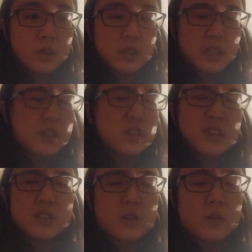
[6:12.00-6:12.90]
tension
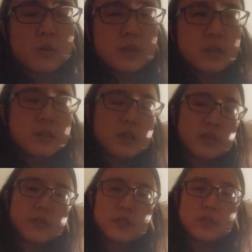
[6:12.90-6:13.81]
is always
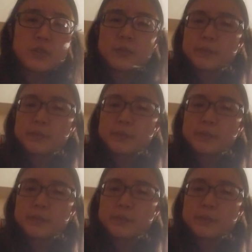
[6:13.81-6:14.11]
artificial.